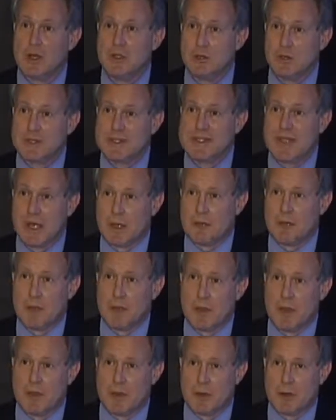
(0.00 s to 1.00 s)
you would tell
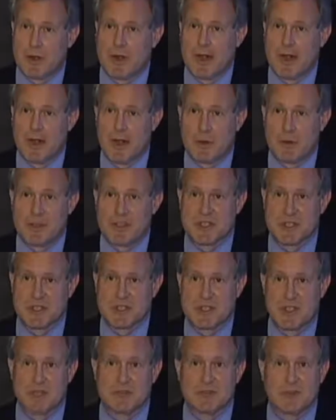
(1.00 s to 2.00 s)
me whether or not I was
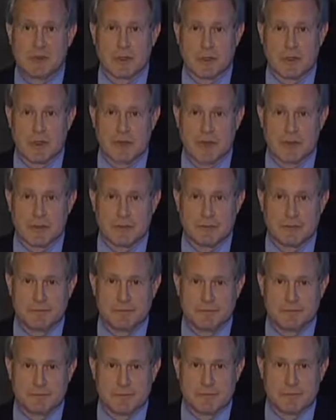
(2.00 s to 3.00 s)
successful or not.
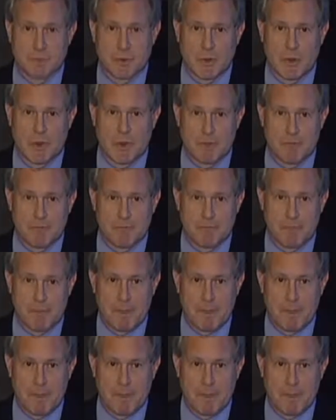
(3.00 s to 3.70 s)
Okay?